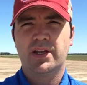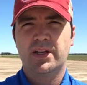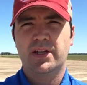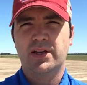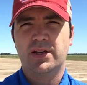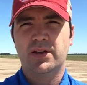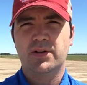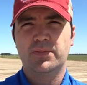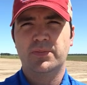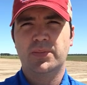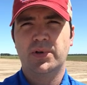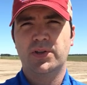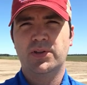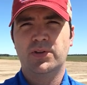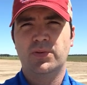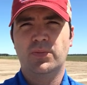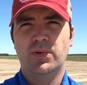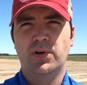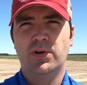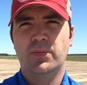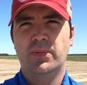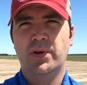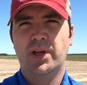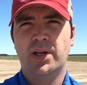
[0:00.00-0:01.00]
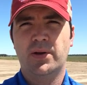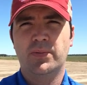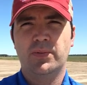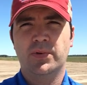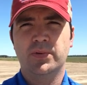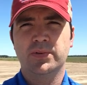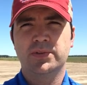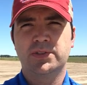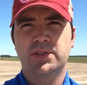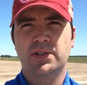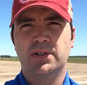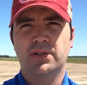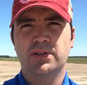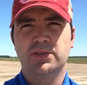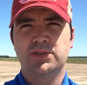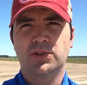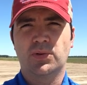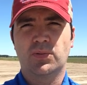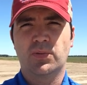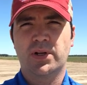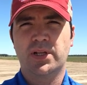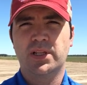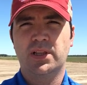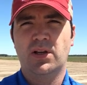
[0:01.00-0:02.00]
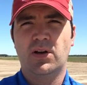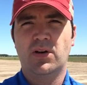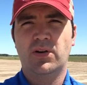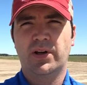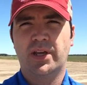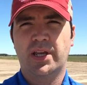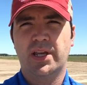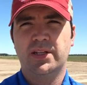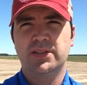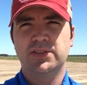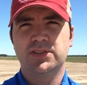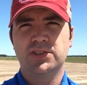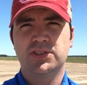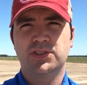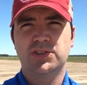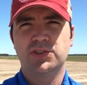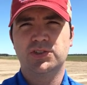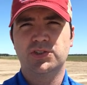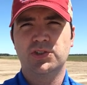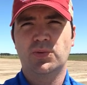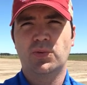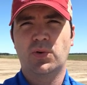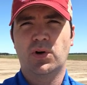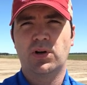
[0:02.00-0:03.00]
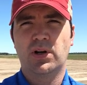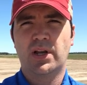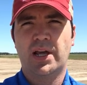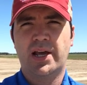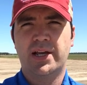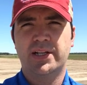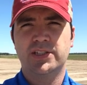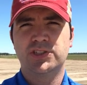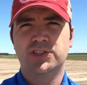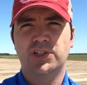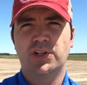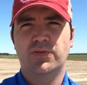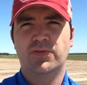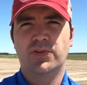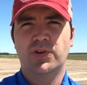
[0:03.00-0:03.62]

uh, but you will be able to, to relog in just as you were last year.